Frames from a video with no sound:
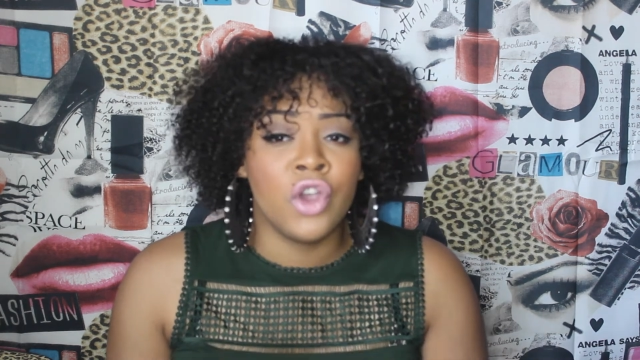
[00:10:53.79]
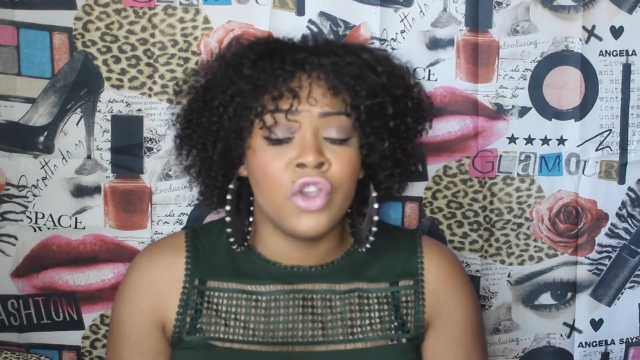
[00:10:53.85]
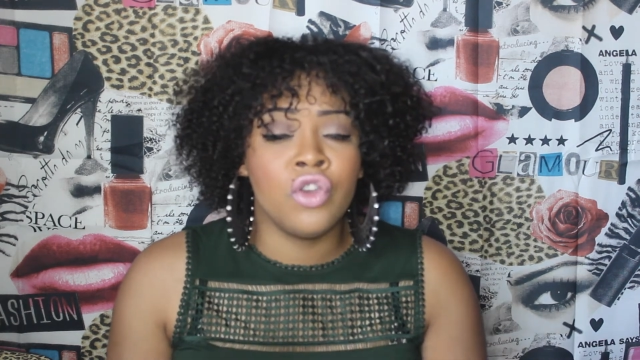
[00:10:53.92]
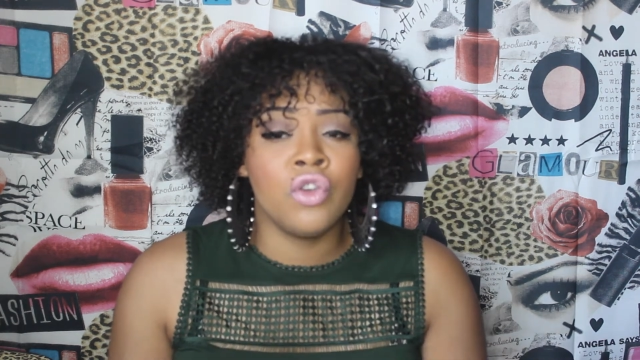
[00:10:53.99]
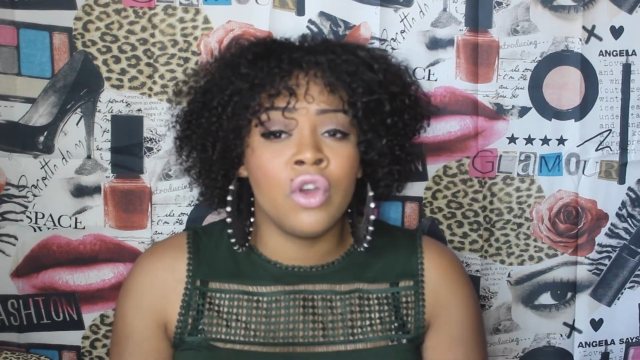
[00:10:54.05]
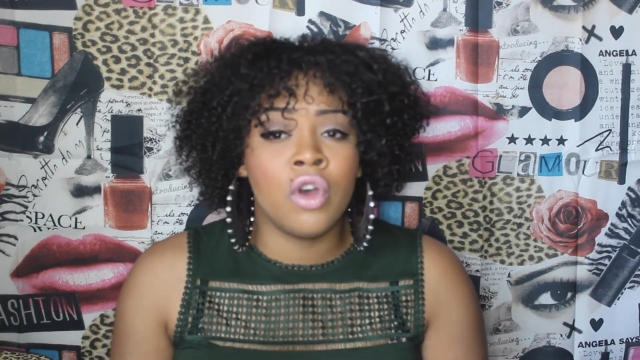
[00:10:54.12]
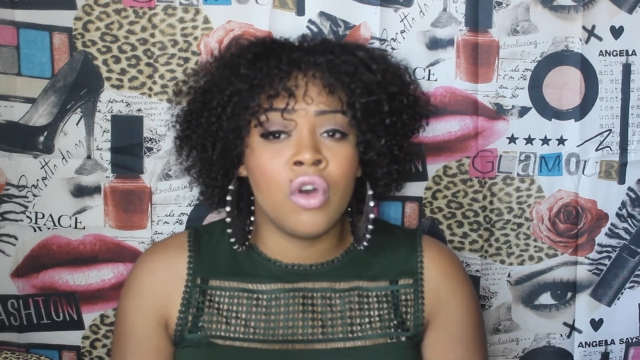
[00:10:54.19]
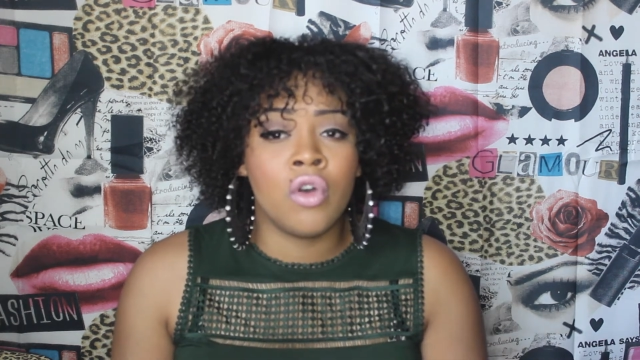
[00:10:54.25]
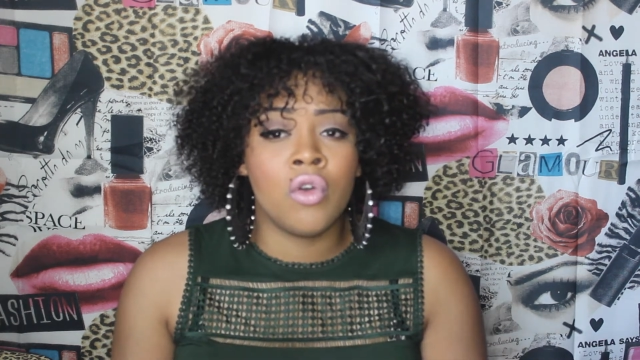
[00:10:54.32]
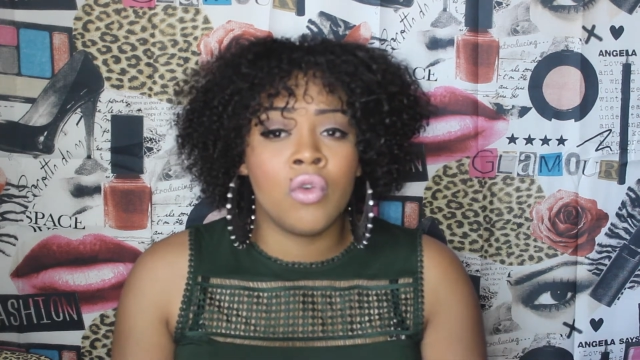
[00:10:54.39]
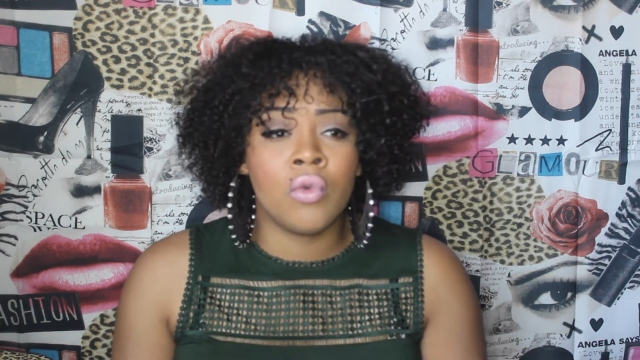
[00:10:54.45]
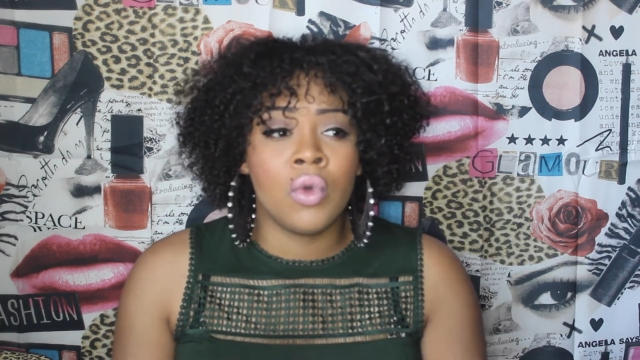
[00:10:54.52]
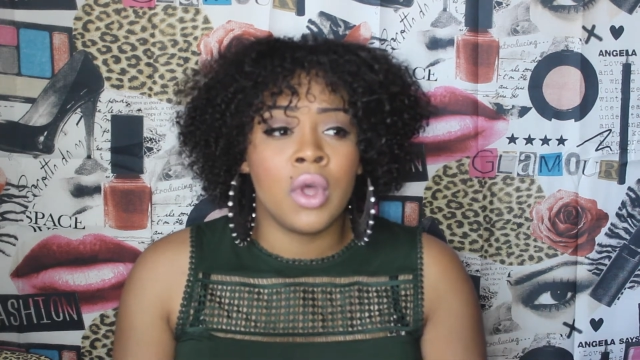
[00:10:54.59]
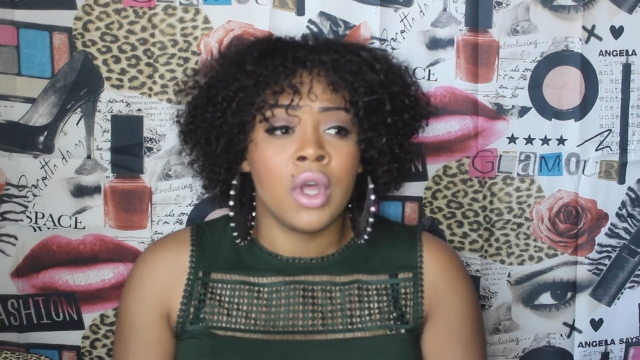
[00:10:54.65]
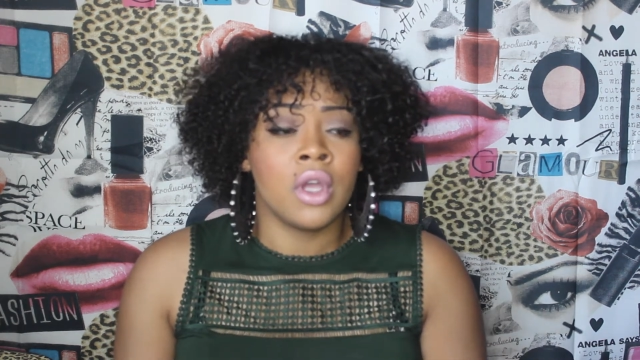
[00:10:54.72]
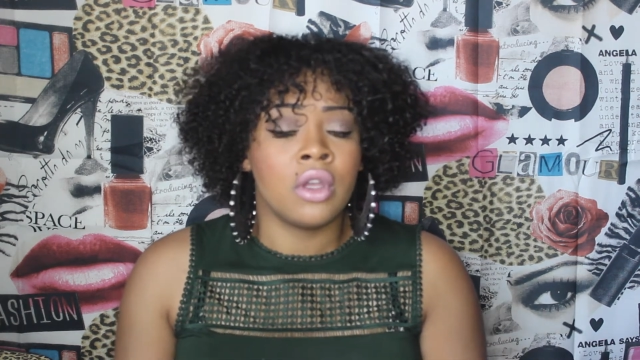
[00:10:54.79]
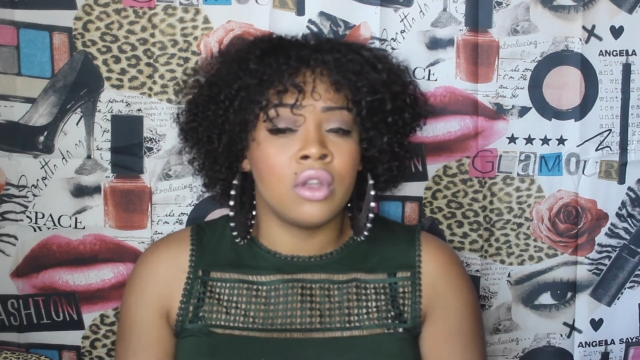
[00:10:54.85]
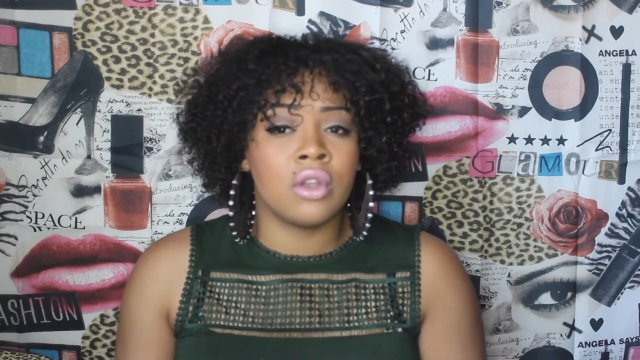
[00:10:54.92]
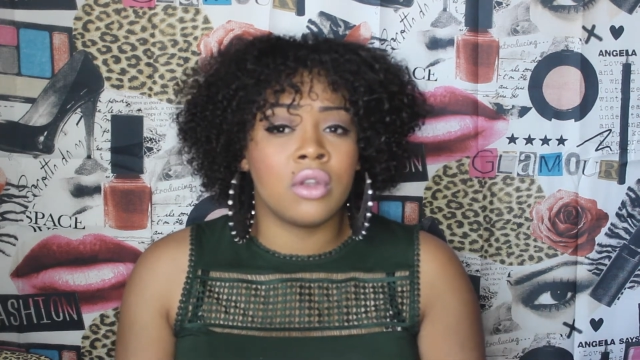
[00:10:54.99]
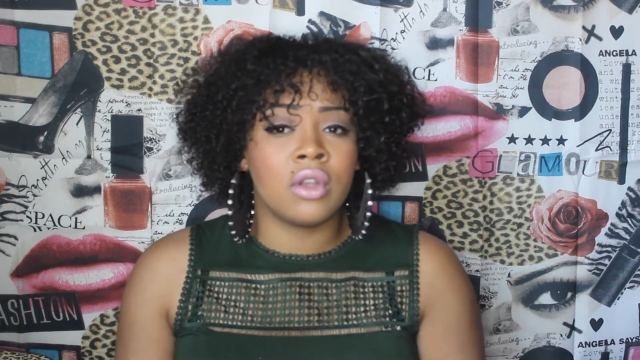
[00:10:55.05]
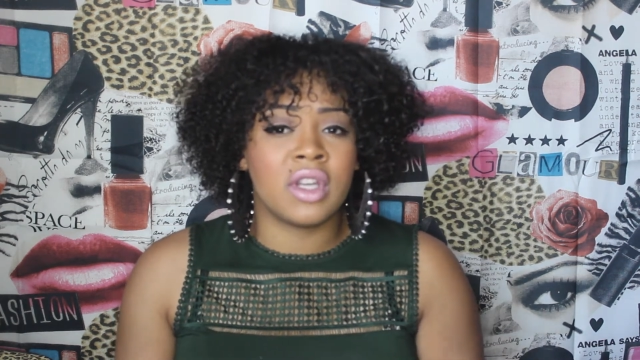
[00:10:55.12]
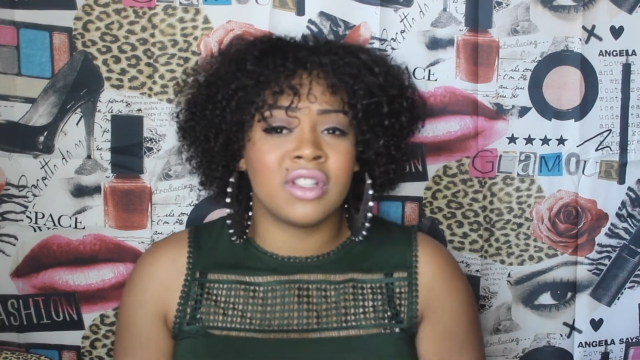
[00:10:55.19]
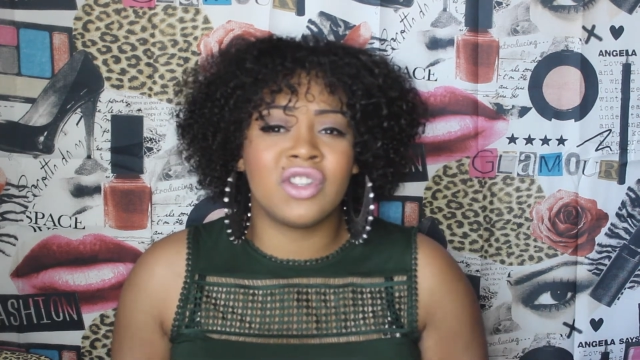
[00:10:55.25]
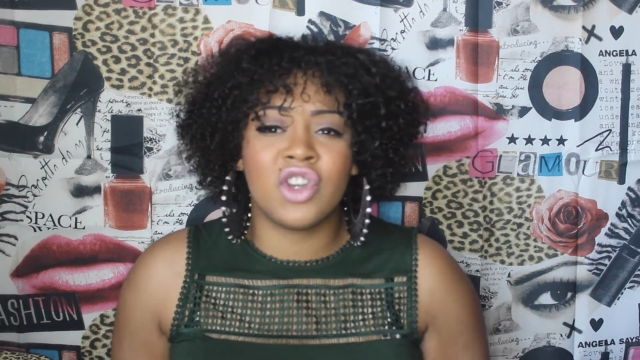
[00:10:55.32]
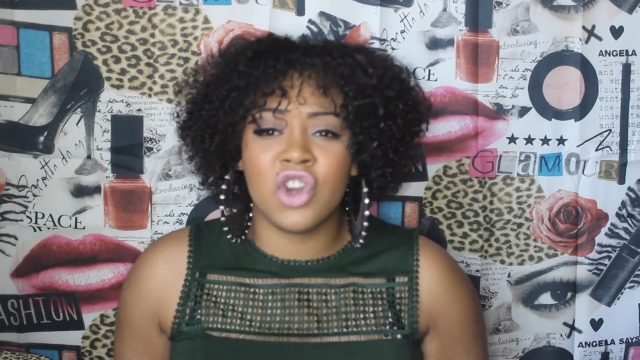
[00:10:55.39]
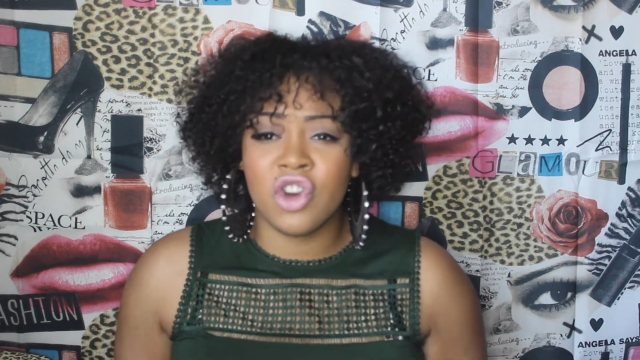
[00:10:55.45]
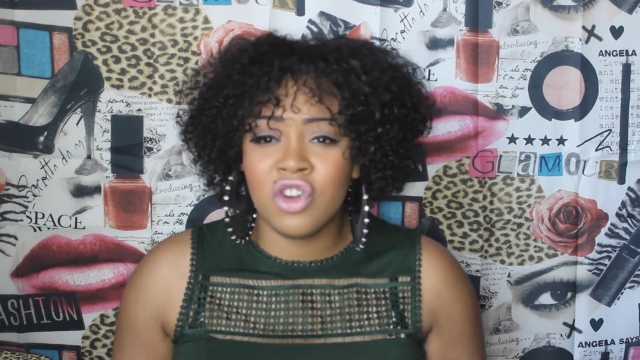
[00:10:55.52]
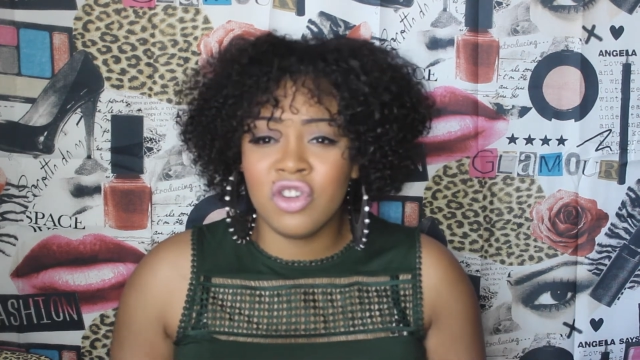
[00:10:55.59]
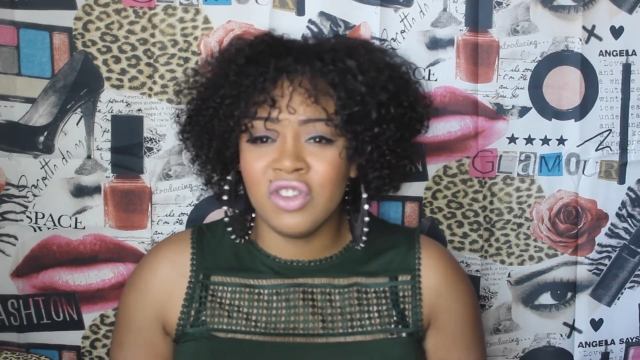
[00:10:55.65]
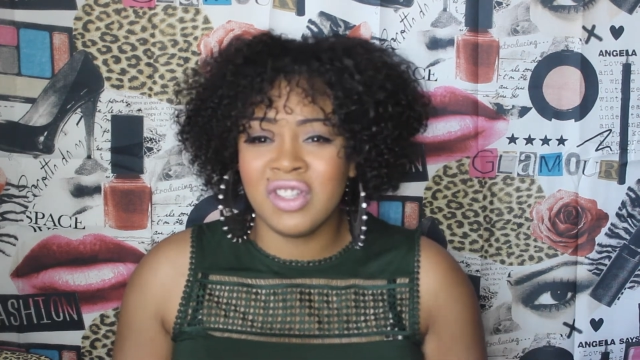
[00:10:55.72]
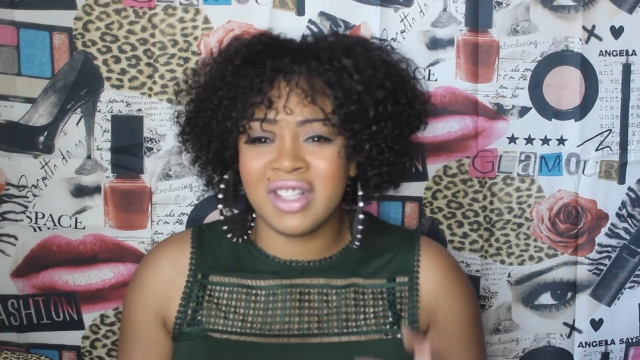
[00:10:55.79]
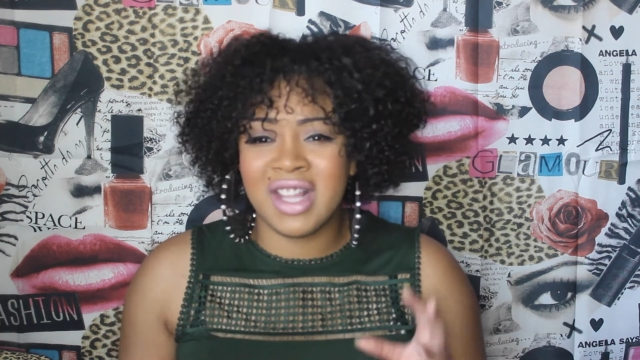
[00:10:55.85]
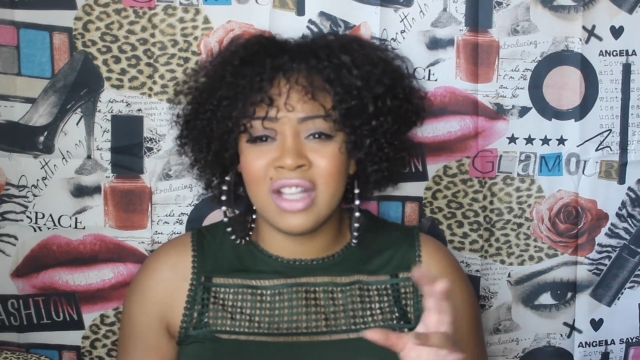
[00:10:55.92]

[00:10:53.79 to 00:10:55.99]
you know, because curls,